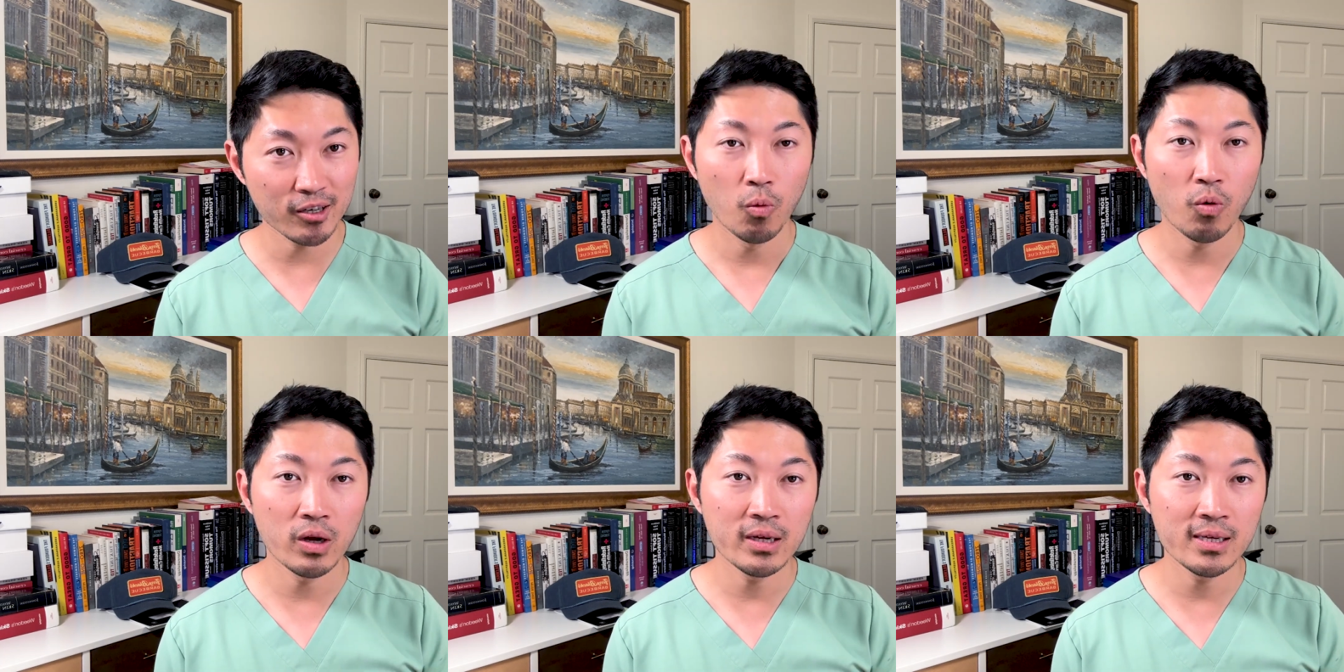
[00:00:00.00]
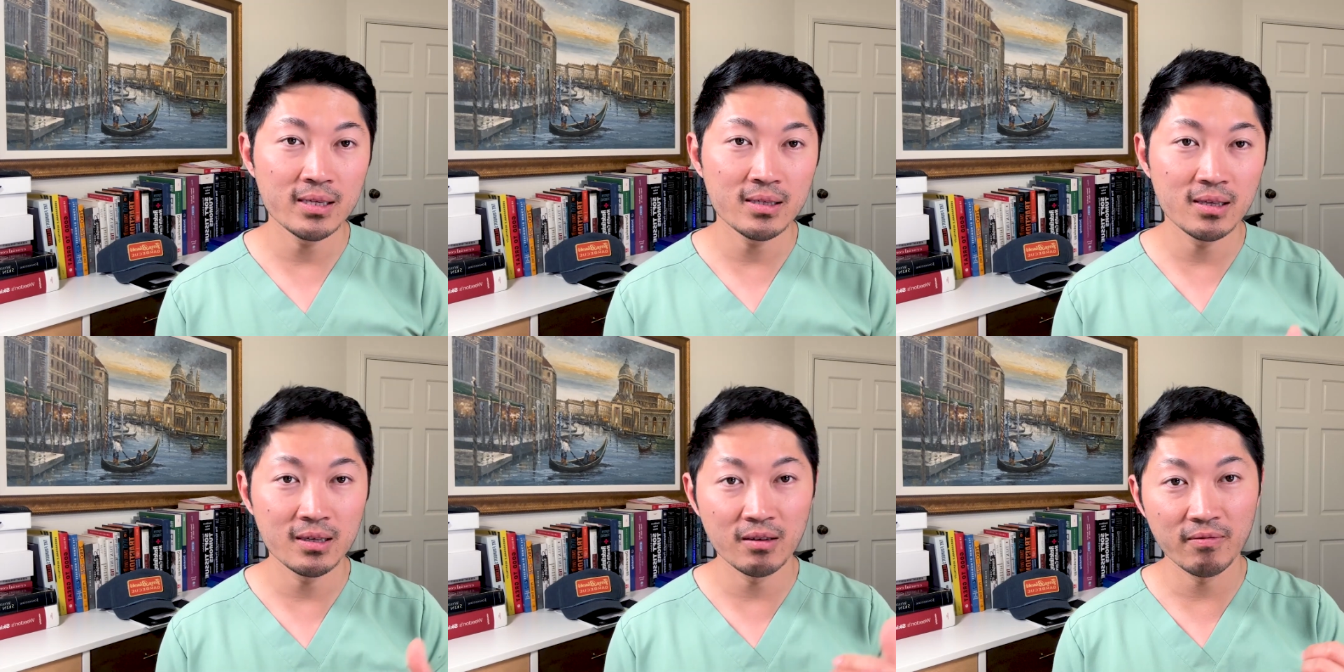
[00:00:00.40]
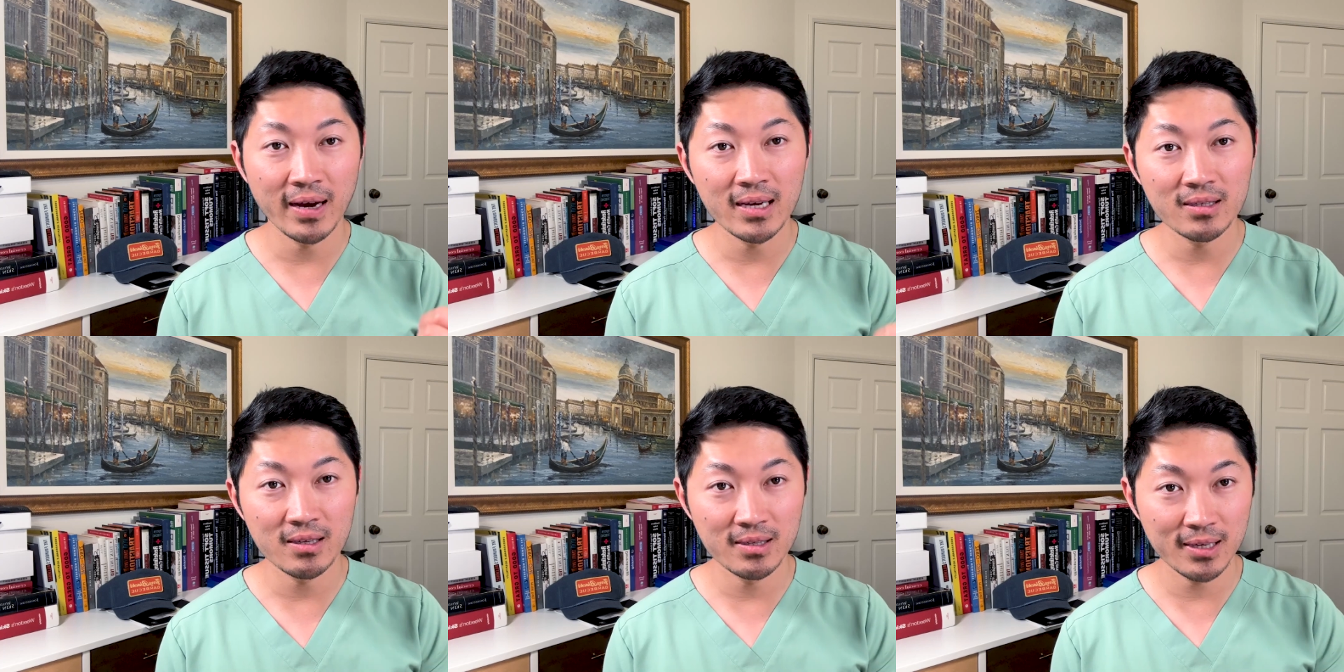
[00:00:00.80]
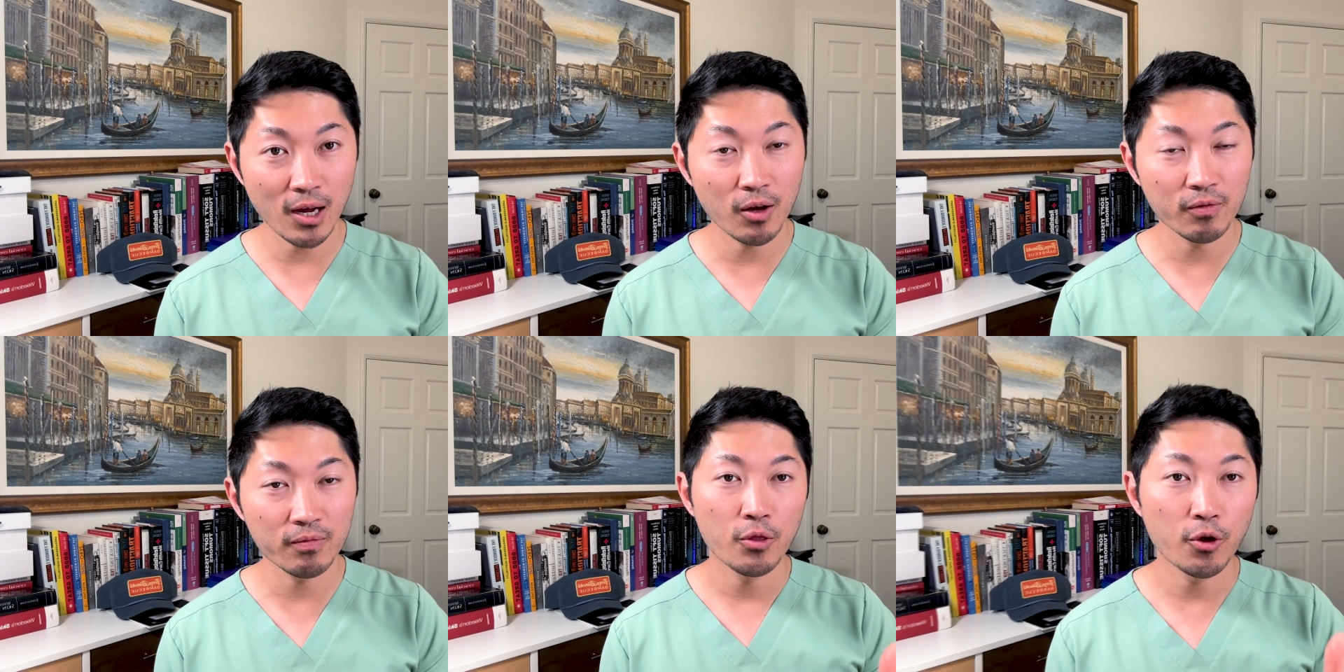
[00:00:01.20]
One is the device
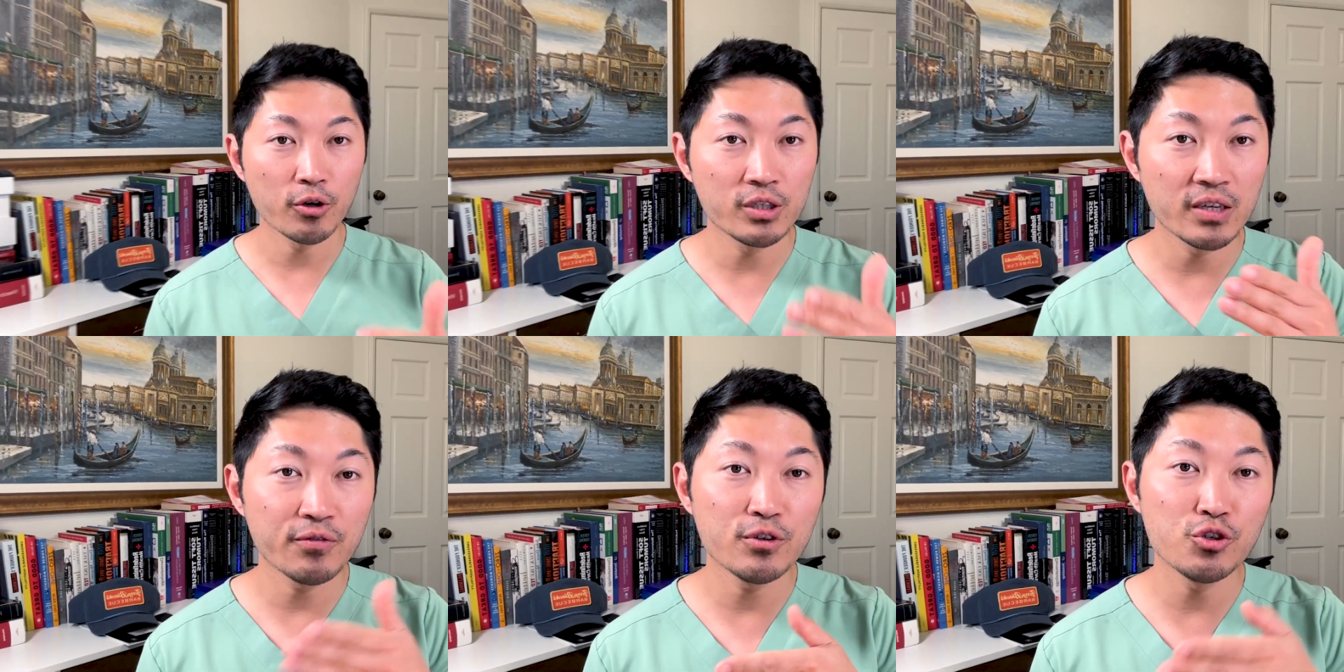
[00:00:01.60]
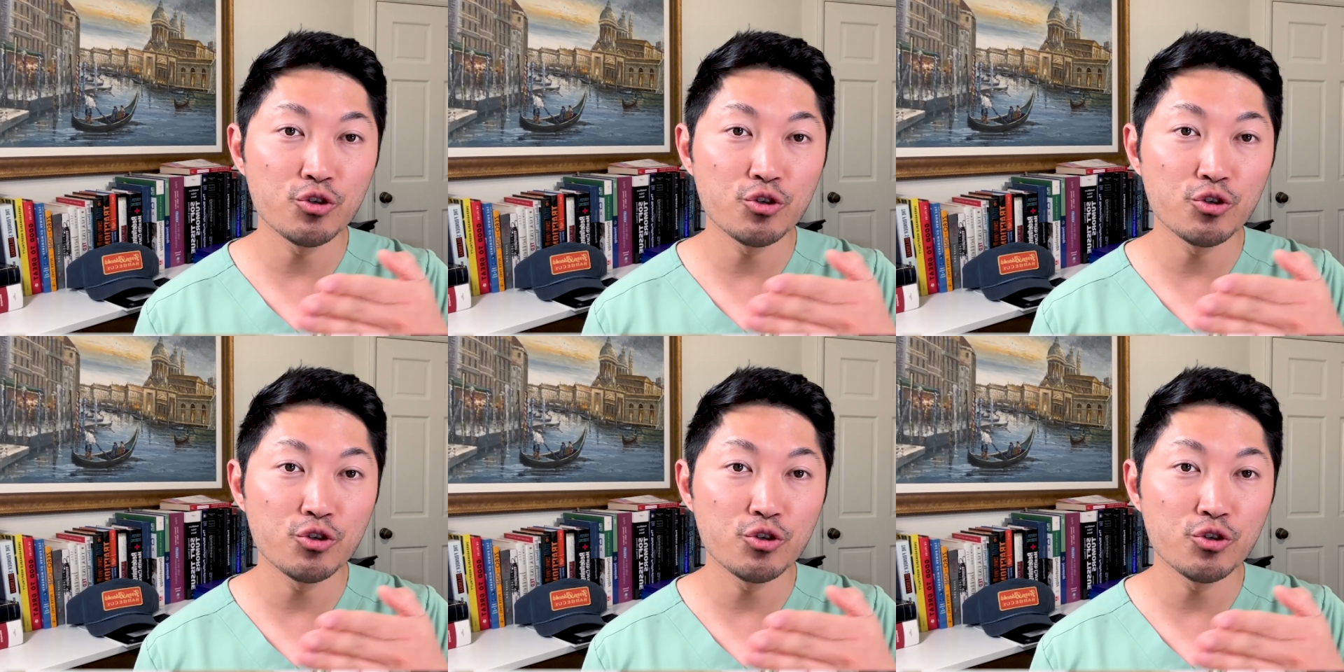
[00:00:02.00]
itself. There are different